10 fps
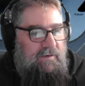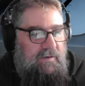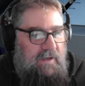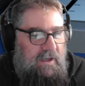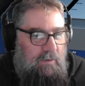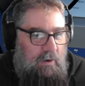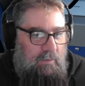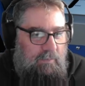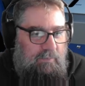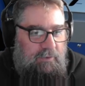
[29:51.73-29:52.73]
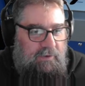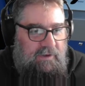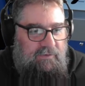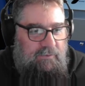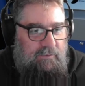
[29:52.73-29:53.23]
now I'll put it
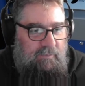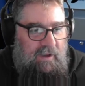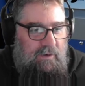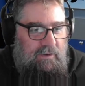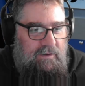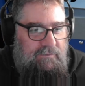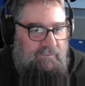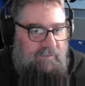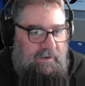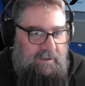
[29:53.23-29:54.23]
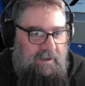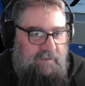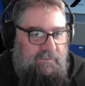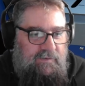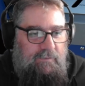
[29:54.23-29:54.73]
into the power. Funnily
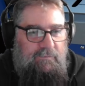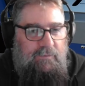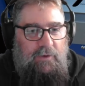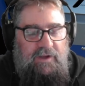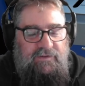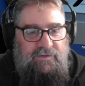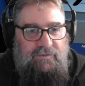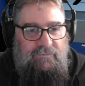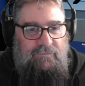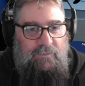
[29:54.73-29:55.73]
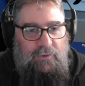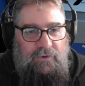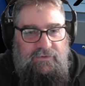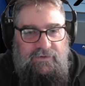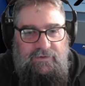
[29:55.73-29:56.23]
enough, it's got four
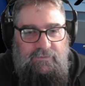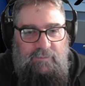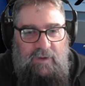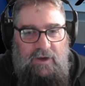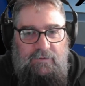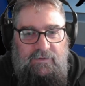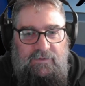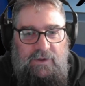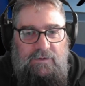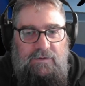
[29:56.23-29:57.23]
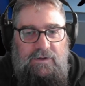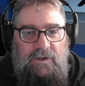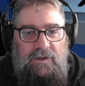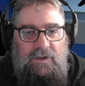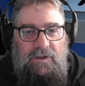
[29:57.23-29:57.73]
notches of power as well.
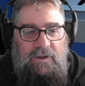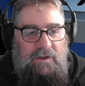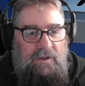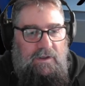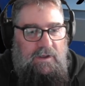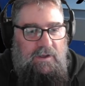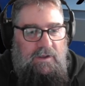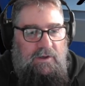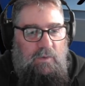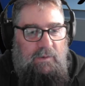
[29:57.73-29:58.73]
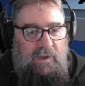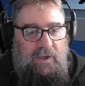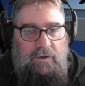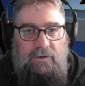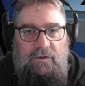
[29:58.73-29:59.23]
And away we
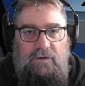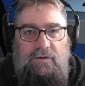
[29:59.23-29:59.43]
go.